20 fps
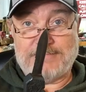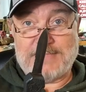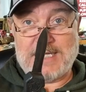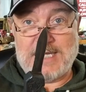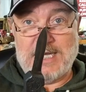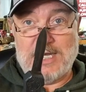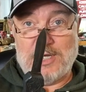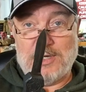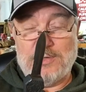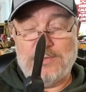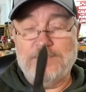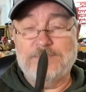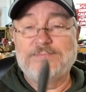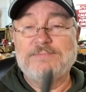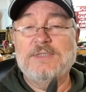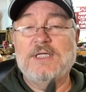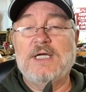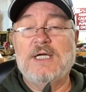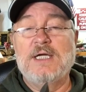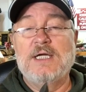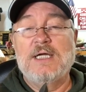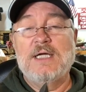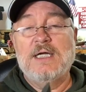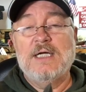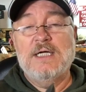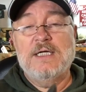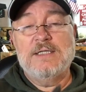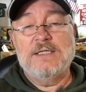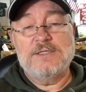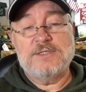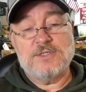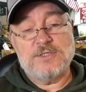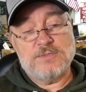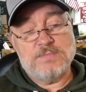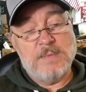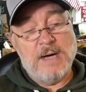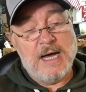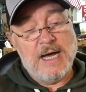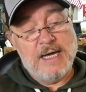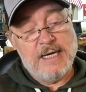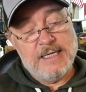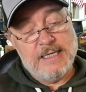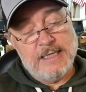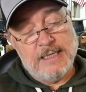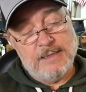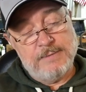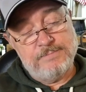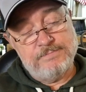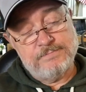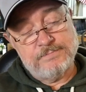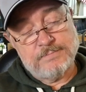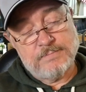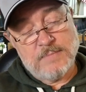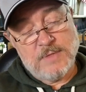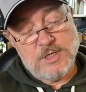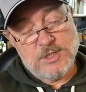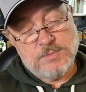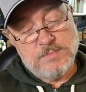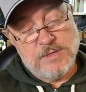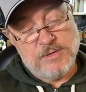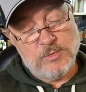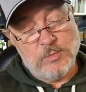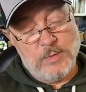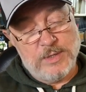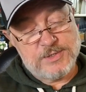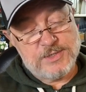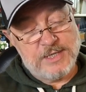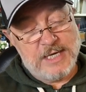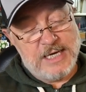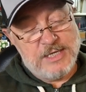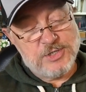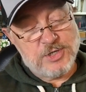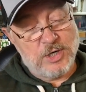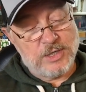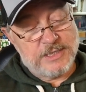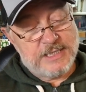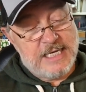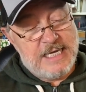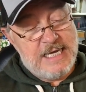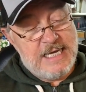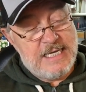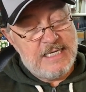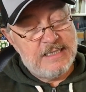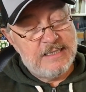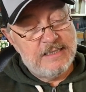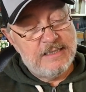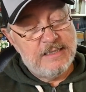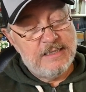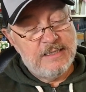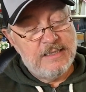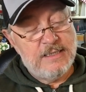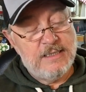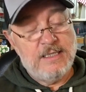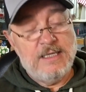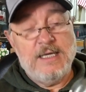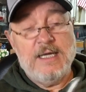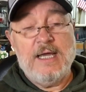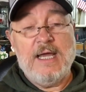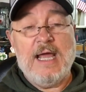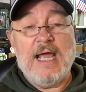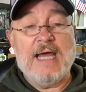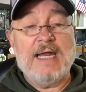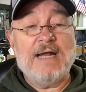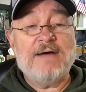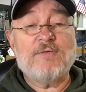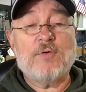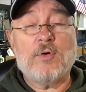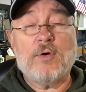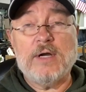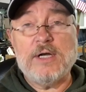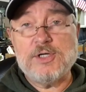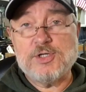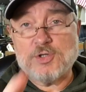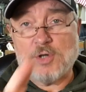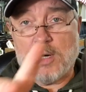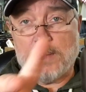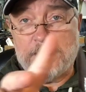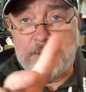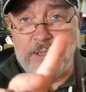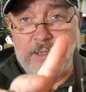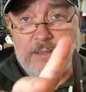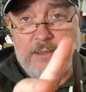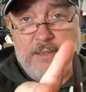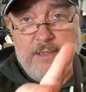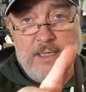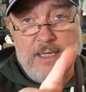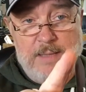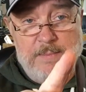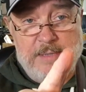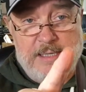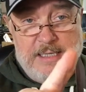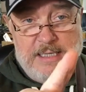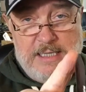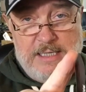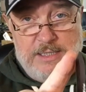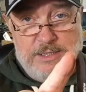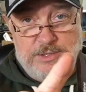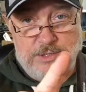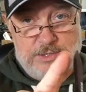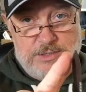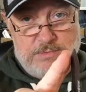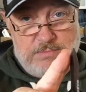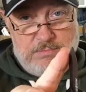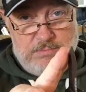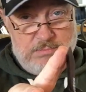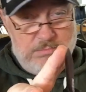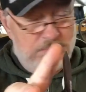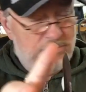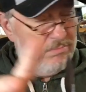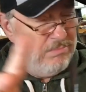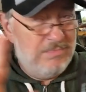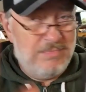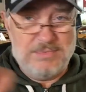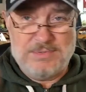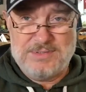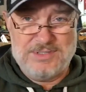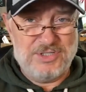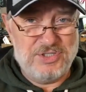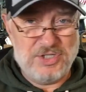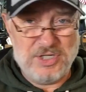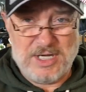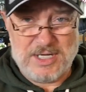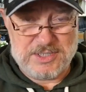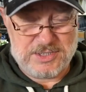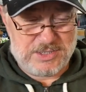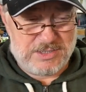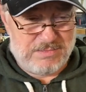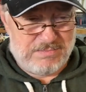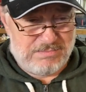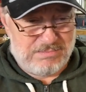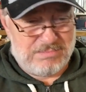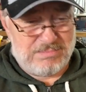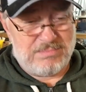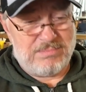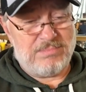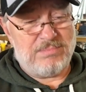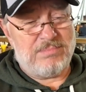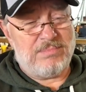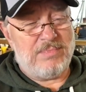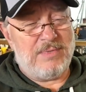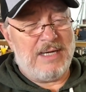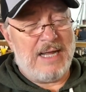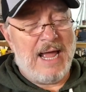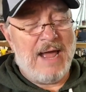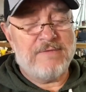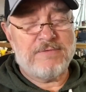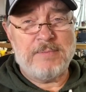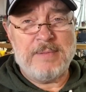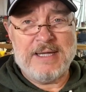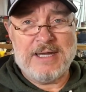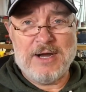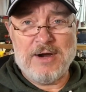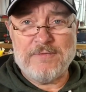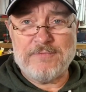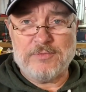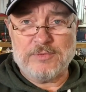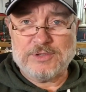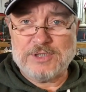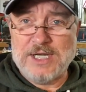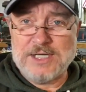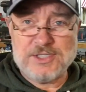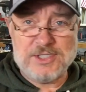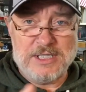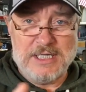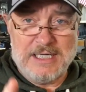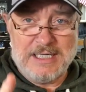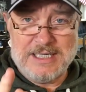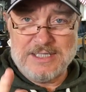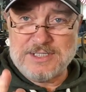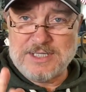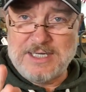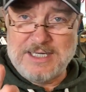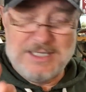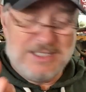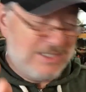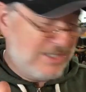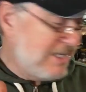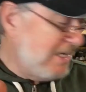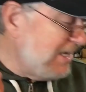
Hello. This is my uh, Smith & Wesson HRT. And I've already sharpened it. I mean, it is just... I have to be careful touching it because it is,